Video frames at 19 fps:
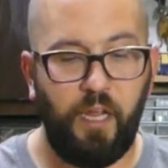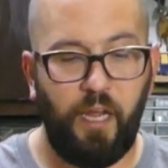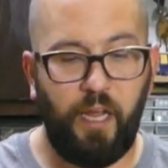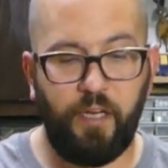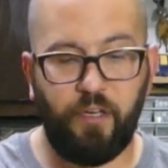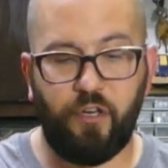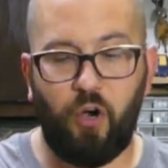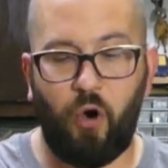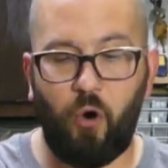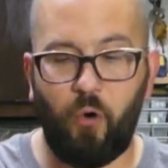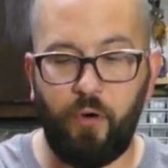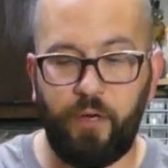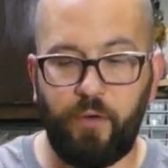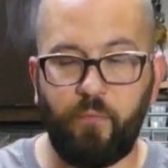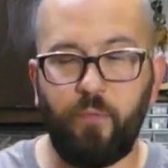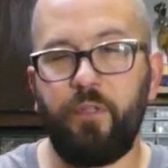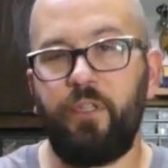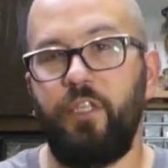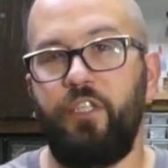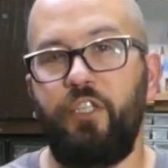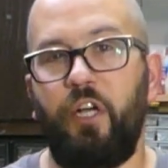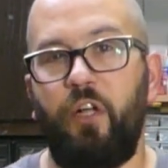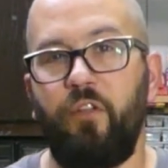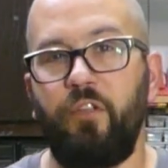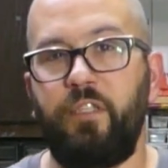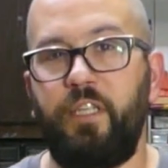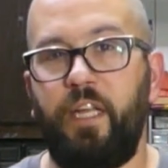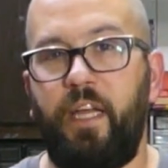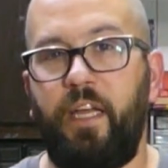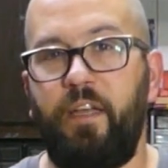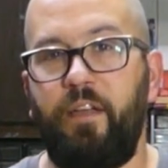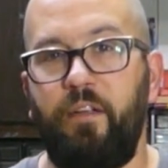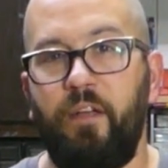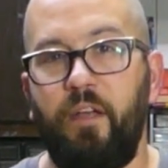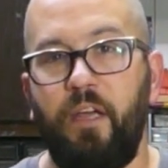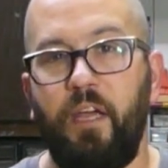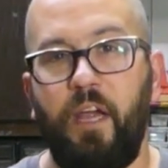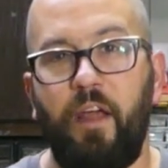and coat it with the gel stain
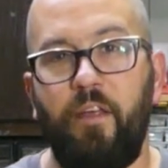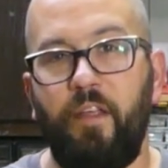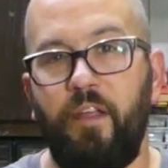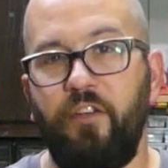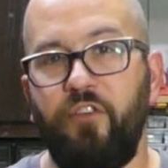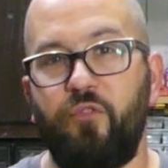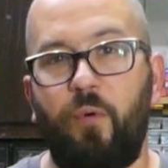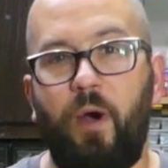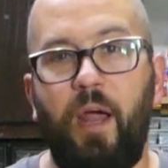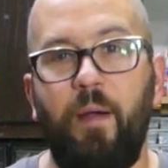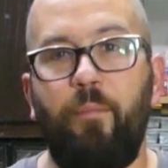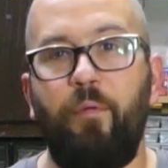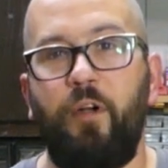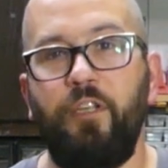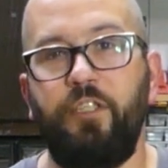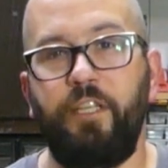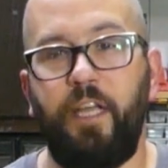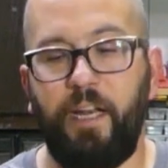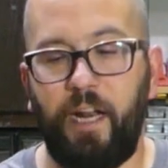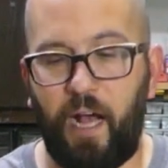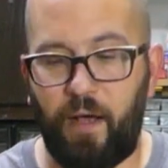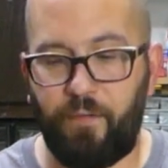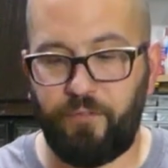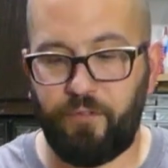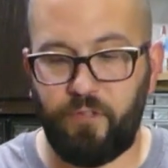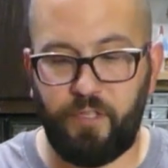and then dry brush that off.